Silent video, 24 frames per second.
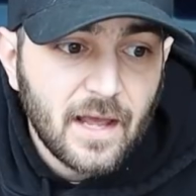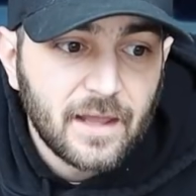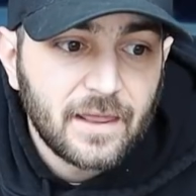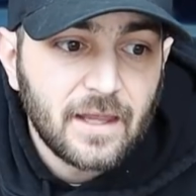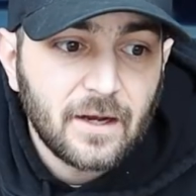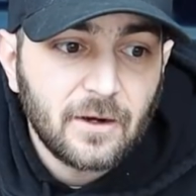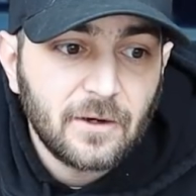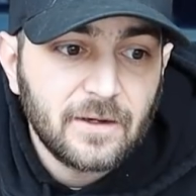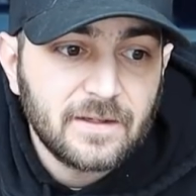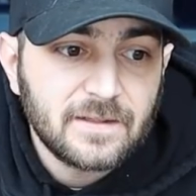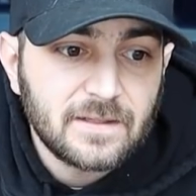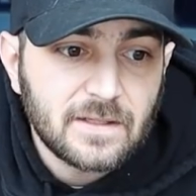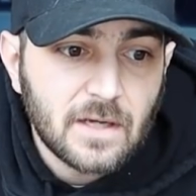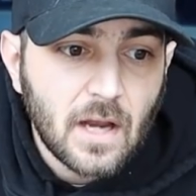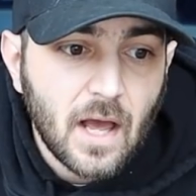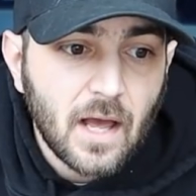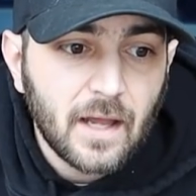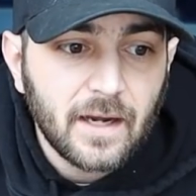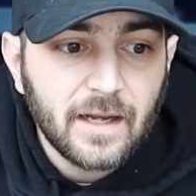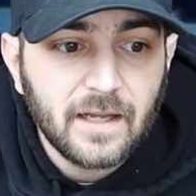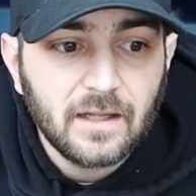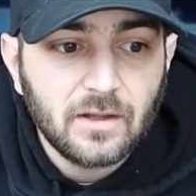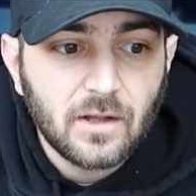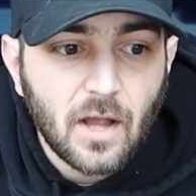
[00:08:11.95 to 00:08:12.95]
There is
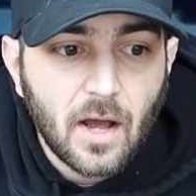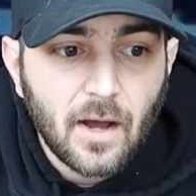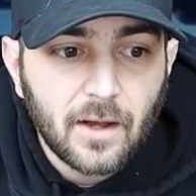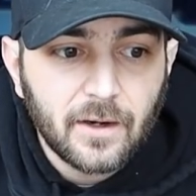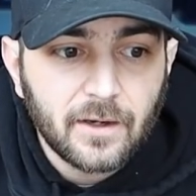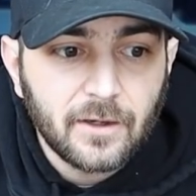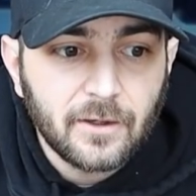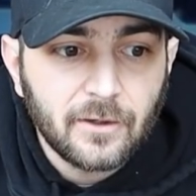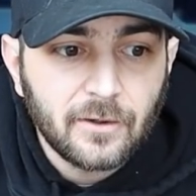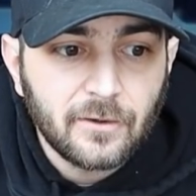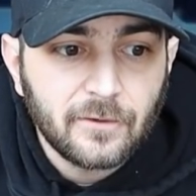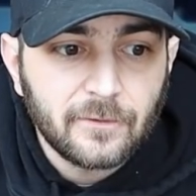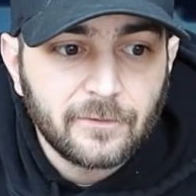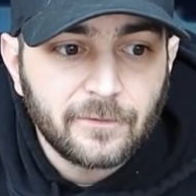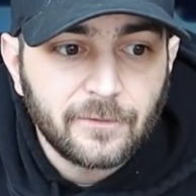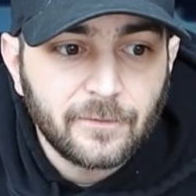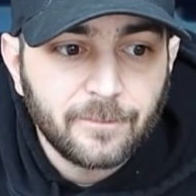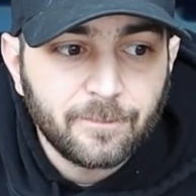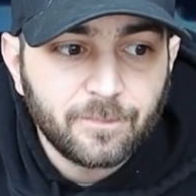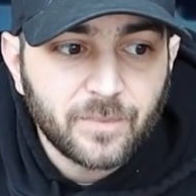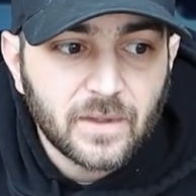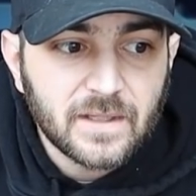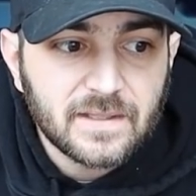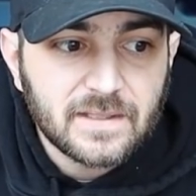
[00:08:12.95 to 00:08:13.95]
not a lot of
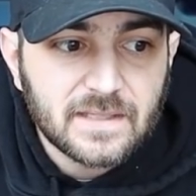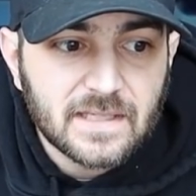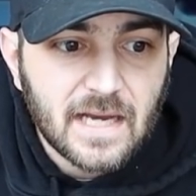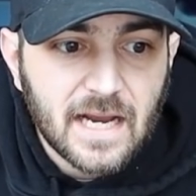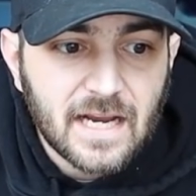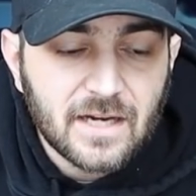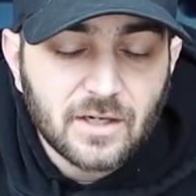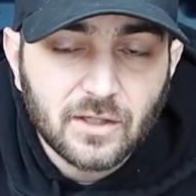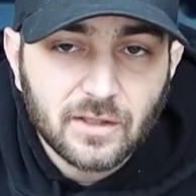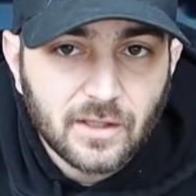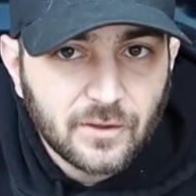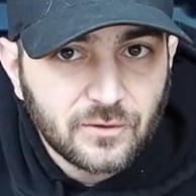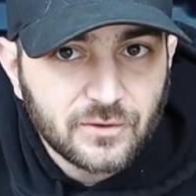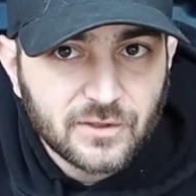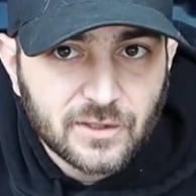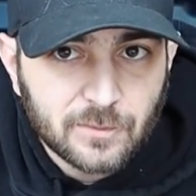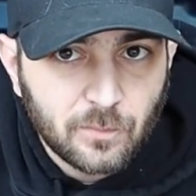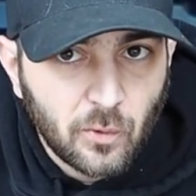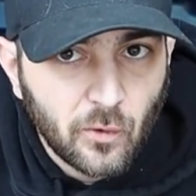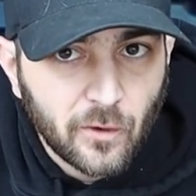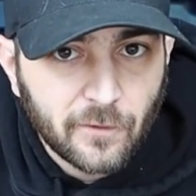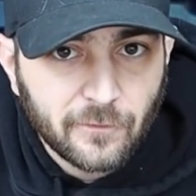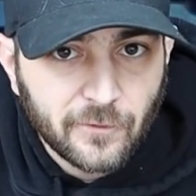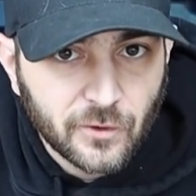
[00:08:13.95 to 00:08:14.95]
standalone
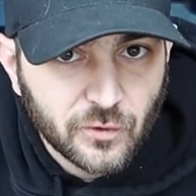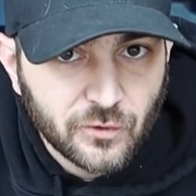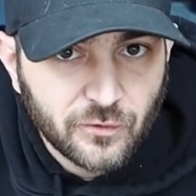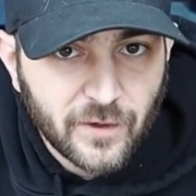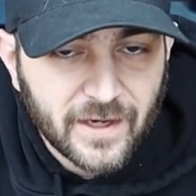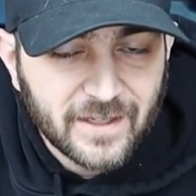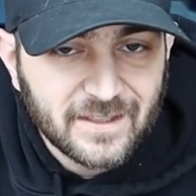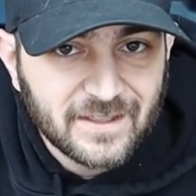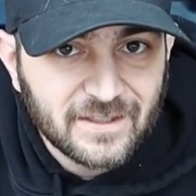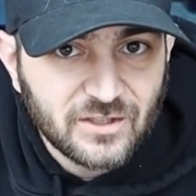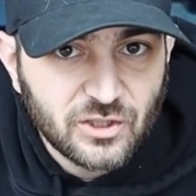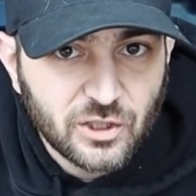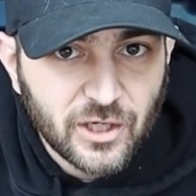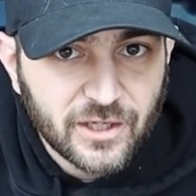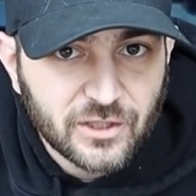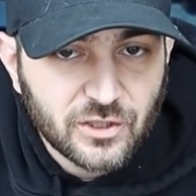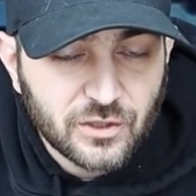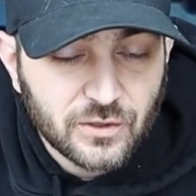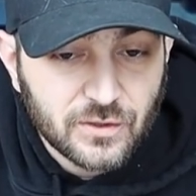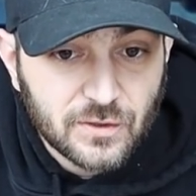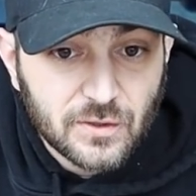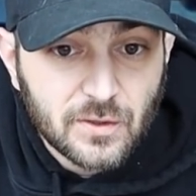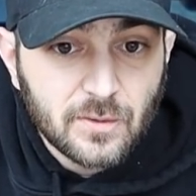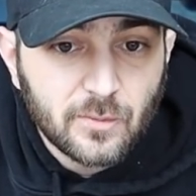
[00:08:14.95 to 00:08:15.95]
support for direct
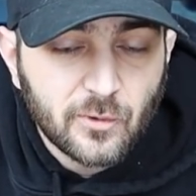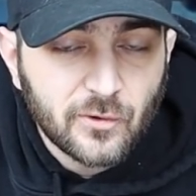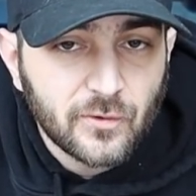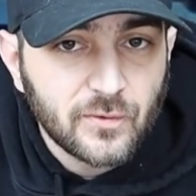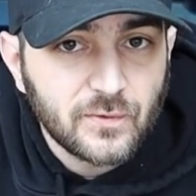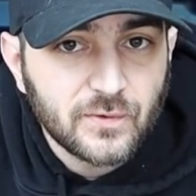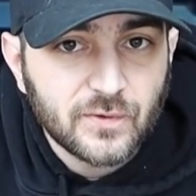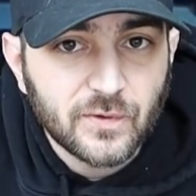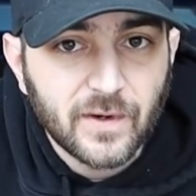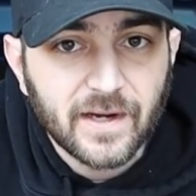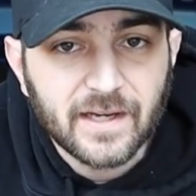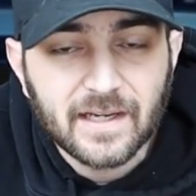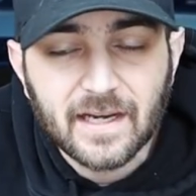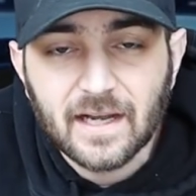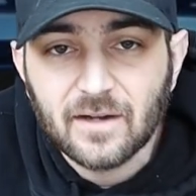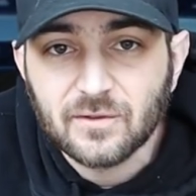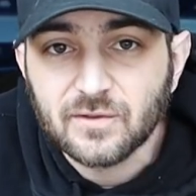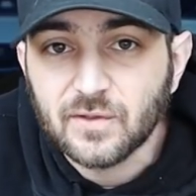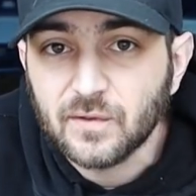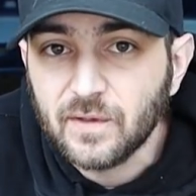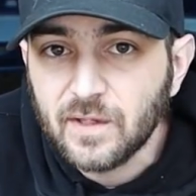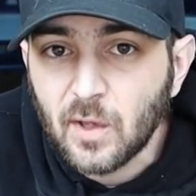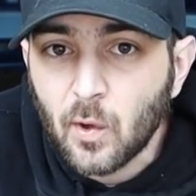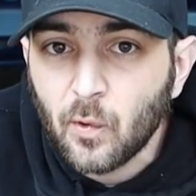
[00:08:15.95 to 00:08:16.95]
injection Subarus right now,
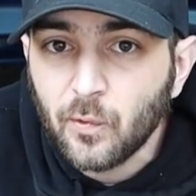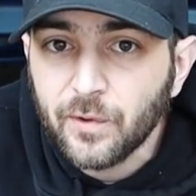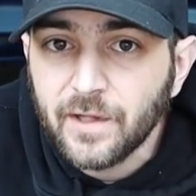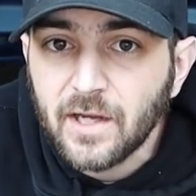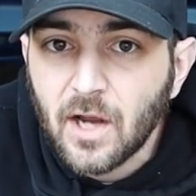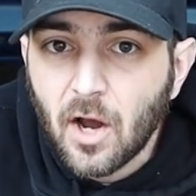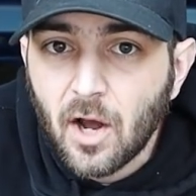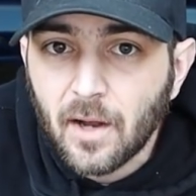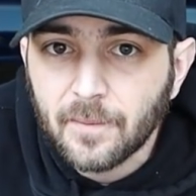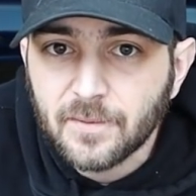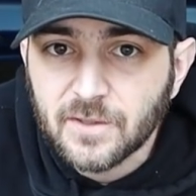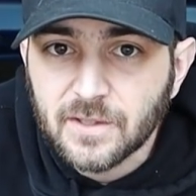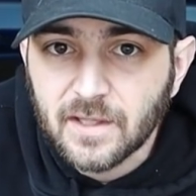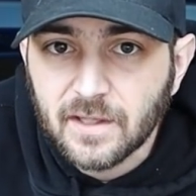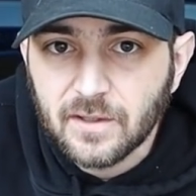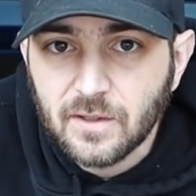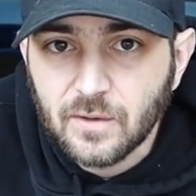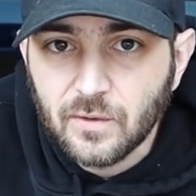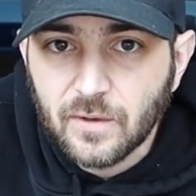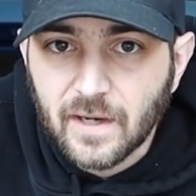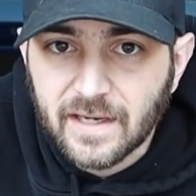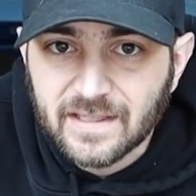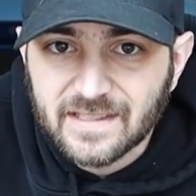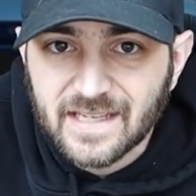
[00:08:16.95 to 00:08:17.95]
so the only option that
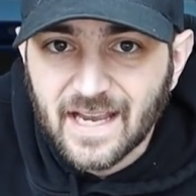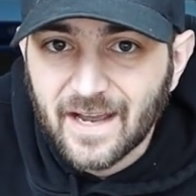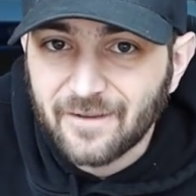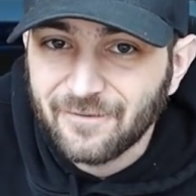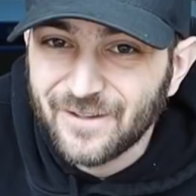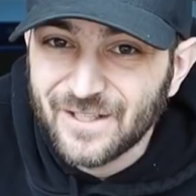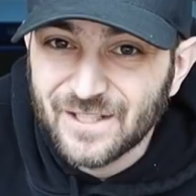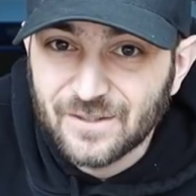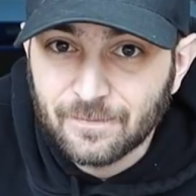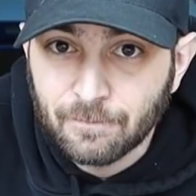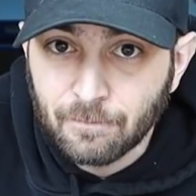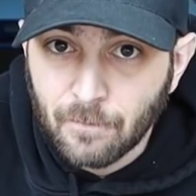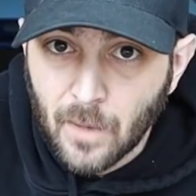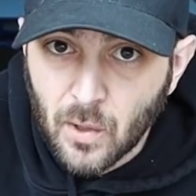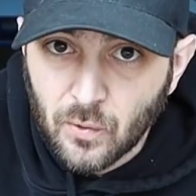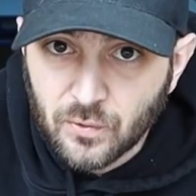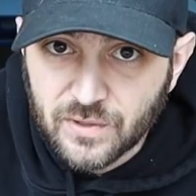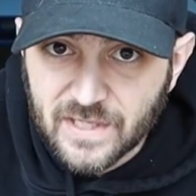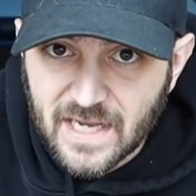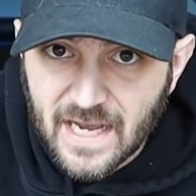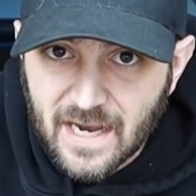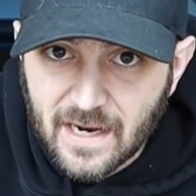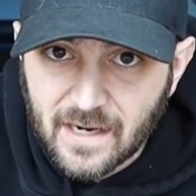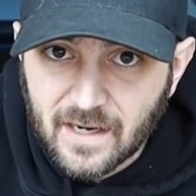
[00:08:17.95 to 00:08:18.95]
you guys have is
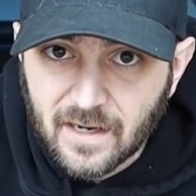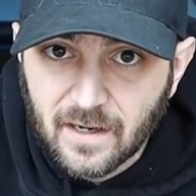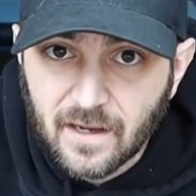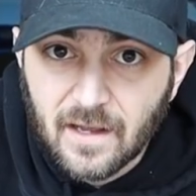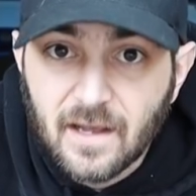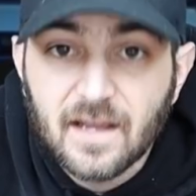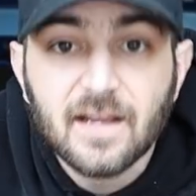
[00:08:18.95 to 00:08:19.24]
MoTeC.